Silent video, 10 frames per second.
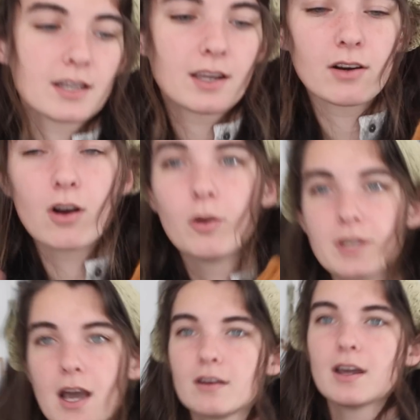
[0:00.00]
like in our
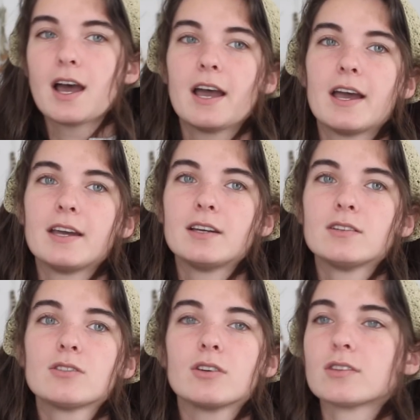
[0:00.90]
hometown, I
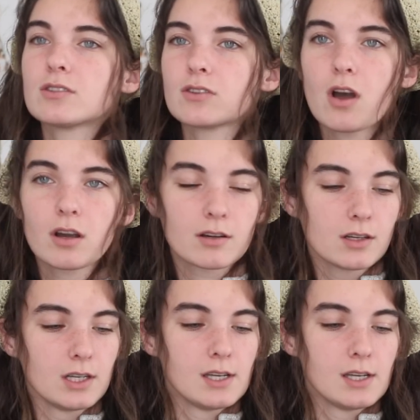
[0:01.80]
took this sock